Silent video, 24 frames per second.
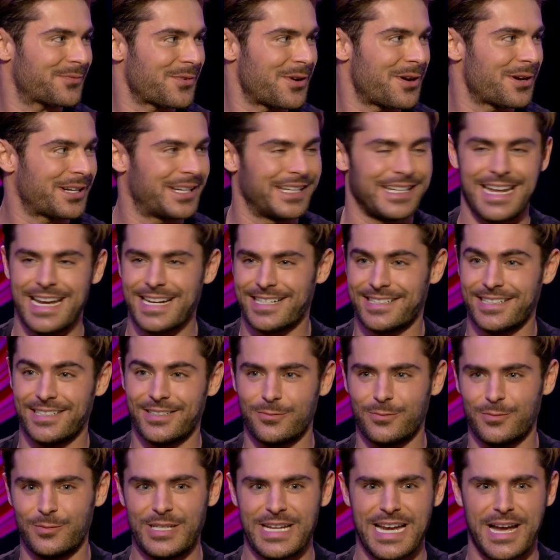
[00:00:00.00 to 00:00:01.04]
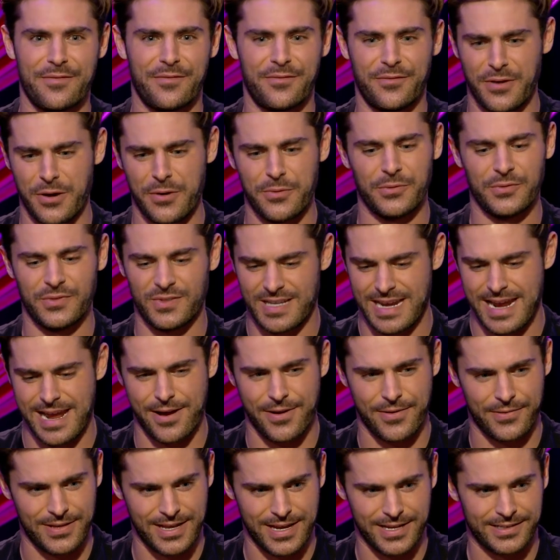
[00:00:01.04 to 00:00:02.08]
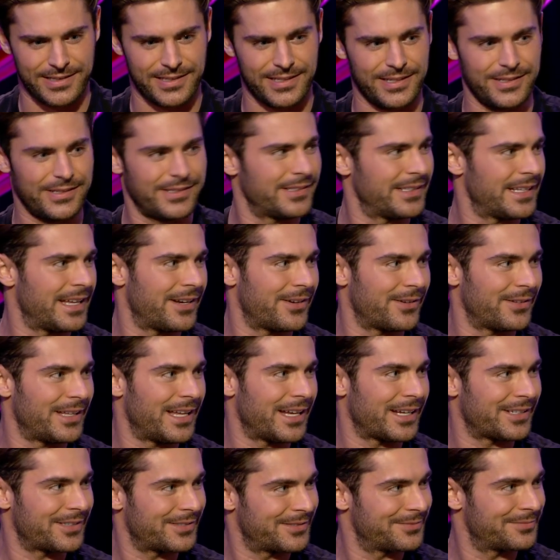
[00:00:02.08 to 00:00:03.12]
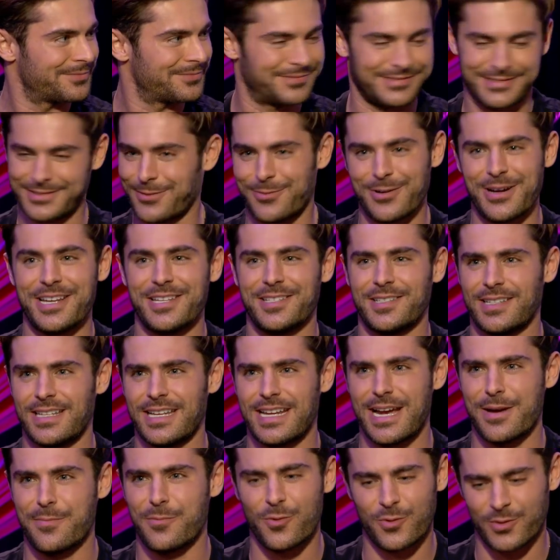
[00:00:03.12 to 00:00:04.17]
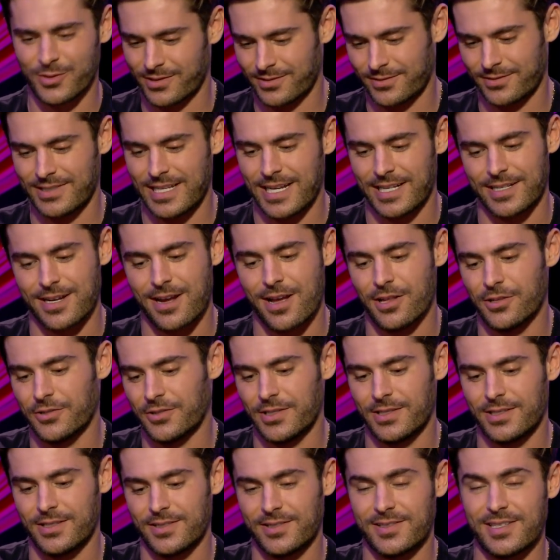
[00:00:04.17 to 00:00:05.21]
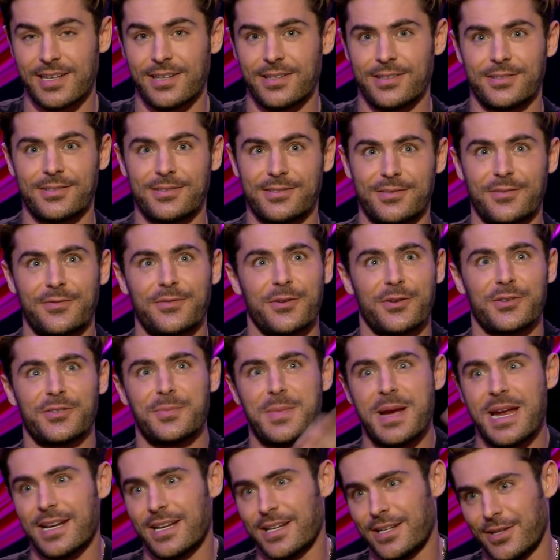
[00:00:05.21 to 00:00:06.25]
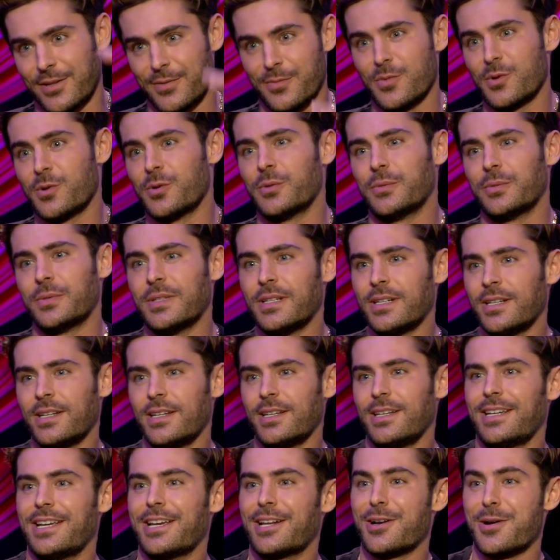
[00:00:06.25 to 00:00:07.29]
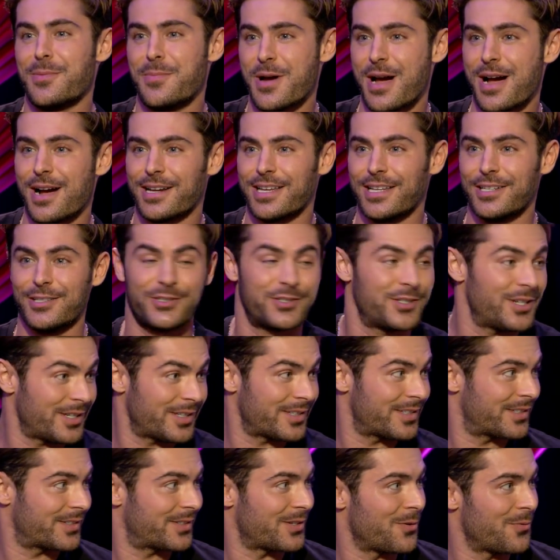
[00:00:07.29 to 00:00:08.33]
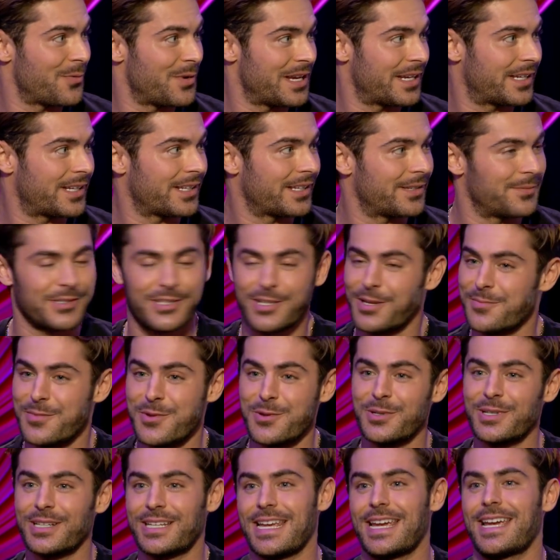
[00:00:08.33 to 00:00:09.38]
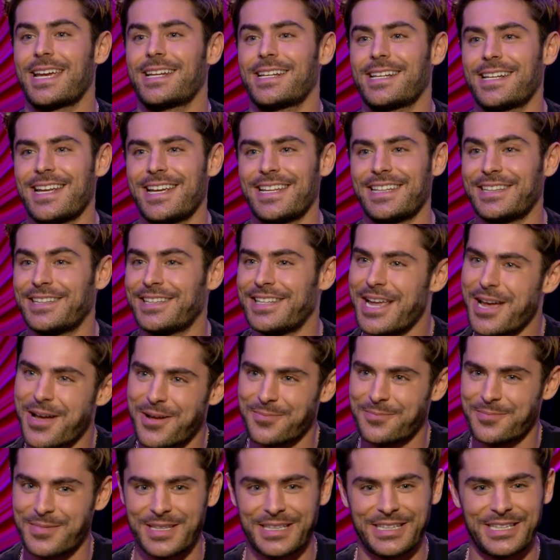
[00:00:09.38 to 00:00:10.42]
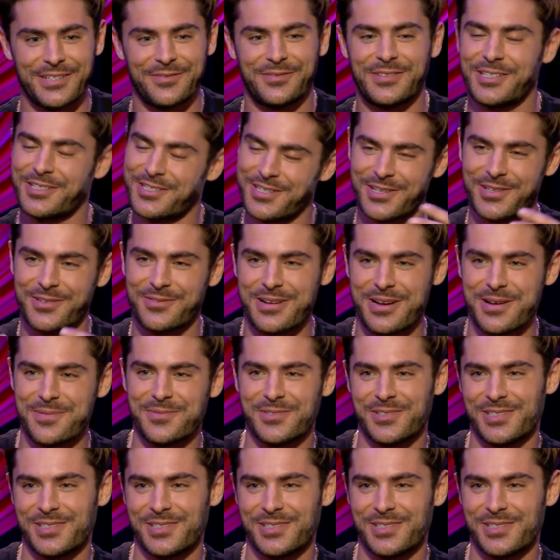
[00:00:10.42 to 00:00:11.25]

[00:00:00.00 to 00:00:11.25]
We're all connected. We got phones now, like, that are like crazy. They got more technology than sent the first man into the moon in our pocket, just so we can communicate and help and lift each other up.